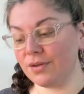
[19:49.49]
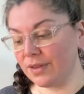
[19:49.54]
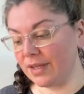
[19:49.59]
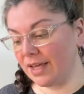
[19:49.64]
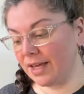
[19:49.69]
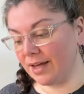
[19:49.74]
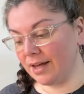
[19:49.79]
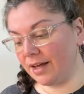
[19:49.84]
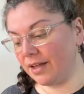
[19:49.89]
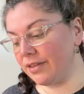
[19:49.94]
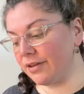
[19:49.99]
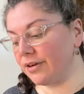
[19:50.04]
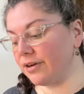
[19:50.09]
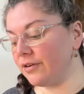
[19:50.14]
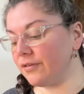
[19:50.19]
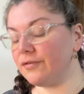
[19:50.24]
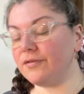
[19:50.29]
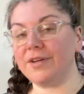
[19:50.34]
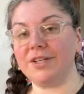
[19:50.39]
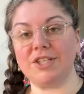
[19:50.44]
the
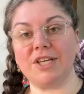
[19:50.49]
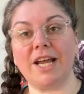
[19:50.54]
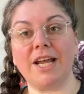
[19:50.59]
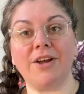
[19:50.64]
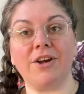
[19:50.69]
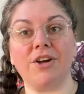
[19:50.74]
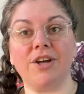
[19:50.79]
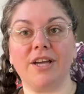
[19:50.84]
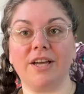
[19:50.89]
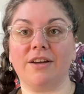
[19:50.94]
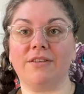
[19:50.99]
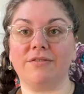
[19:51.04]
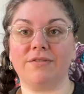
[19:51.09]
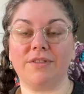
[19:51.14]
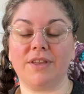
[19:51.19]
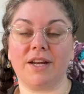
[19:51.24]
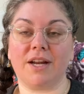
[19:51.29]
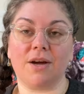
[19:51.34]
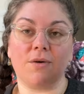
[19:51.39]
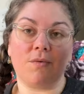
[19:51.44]
other fish hanger gift
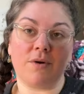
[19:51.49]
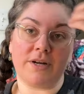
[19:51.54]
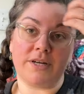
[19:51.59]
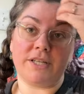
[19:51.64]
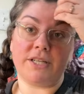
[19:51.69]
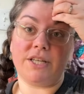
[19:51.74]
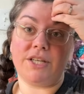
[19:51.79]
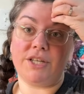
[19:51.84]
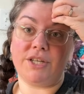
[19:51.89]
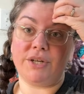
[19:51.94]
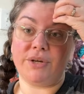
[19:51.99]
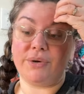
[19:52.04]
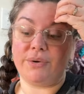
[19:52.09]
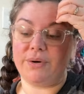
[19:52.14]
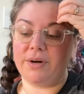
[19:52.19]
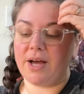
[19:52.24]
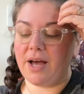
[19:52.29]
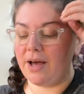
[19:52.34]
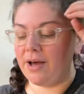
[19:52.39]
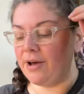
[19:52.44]
that I wanted to
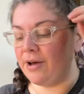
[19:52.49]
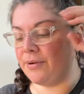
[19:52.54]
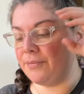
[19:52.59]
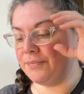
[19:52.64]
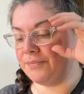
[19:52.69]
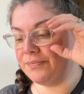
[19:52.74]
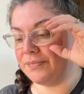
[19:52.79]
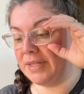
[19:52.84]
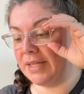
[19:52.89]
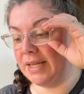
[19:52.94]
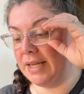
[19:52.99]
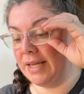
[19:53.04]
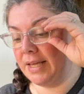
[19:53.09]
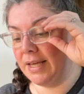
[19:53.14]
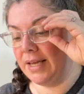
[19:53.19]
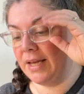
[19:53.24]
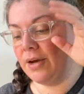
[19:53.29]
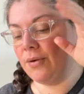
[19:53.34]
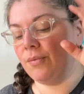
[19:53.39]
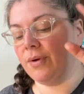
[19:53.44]
do um,
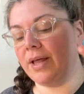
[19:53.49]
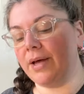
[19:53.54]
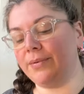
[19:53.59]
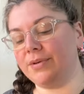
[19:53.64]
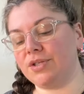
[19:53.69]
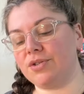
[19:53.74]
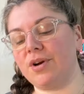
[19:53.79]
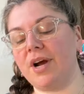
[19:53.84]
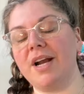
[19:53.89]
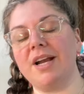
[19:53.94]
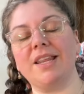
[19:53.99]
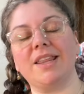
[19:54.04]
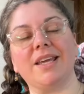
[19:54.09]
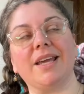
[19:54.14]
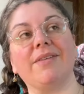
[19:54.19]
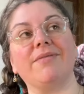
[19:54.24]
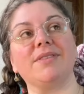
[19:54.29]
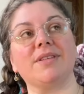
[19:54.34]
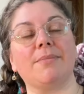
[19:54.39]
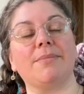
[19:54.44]
Well, I was trying to think
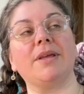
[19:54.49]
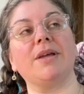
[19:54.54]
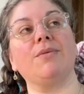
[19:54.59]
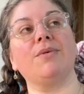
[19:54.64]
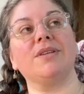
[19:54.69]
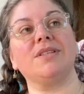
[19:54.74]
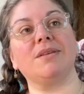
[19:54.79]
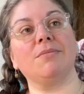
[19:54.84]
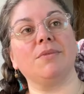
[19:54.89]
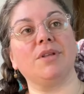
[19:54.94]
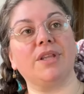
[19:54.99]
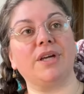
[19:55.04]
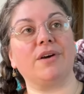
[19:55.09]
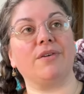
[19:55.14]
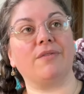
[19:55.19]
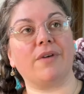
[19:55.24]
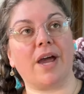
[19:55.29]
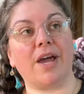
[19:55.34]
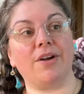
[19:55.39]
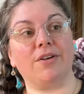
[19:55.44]
of something with some clear
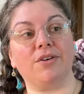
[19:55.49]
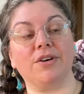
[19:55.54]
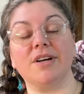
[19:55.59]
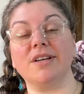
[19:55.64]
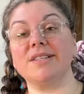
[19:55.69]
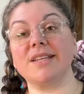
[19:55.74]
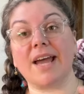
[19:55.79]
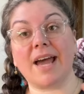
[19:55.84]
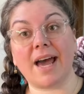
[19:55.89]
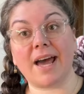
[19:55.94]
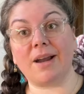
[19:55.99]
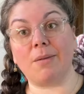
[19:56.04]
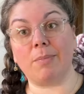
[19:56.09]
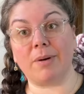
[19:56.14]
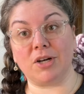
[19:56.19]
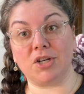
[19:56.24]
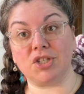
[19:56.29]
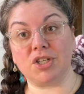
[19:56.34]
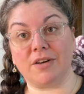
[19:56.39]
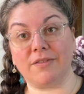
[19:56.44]
vinyl because I had a
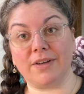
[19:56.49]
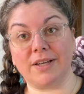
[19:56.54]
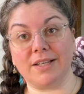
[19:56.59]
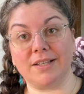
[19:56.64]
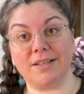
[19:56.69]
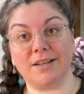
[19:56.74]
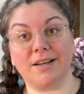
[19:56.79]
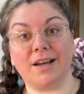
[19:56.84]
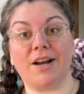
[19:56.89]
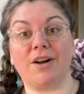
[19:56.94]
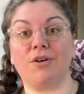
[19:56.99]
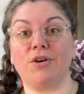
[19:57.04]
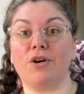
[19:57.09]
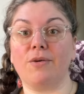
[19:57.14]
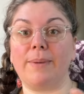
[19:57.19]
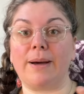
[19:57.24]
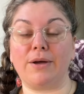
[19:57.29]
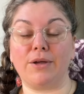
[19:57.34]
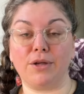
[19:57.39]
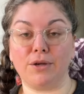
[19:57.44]
bunch of it. I don't know
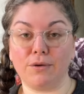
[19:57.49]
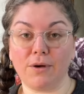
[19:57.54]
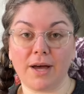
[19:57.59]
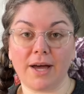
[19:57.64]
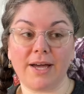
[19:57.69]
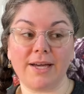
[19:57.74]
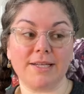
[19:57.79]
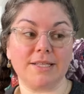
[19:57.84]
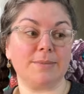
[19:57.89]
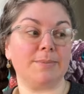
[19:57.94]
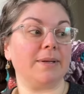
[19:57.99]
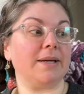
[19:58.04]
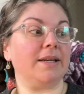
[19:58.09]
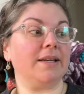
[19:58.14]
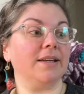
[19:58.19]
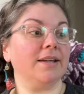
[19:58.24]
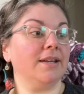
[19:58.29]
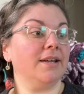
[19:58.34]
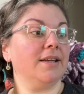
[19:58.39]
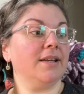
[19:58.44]
about you guys,
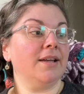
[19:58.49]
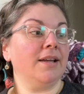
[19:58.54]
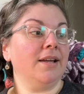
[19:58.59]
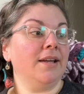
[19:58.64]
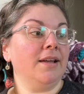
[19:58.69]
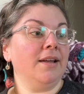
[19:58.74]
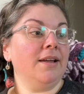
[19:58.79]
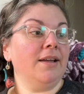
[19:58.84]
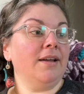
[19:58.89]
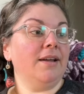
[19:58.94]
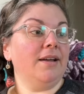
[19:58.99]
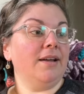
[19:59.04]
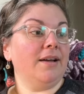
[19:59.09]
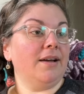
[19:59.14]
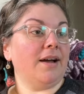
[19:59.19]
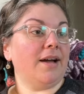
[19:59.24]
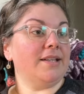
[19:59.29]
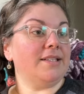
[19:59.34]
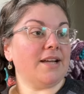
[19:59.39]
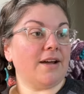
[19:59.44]
but
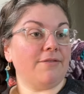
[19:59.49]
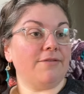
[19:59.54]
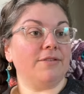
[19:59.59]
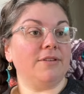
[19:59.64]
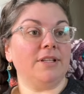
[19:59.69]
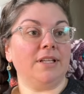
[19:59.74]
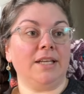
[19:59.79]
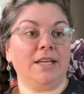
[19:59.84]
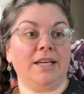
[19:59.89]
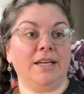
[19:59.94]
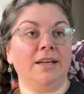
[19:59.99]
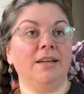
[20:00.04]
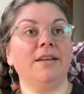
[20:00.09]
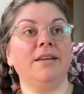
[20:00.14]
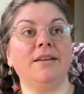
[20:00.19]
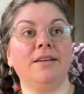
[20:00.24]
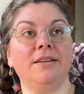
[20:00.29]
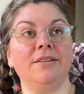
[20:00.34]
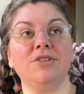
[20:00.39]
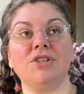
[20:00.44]
I definitely,
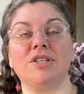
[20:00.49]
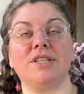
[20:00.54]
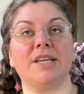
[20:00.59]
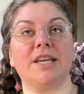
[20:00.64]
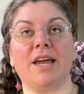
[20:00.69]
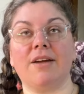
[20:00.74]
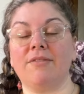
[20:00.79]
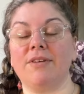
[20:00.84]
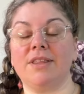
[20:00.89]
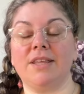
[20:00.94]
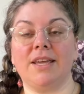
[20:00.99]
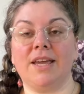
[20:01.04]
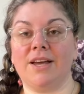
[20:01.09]
just like everything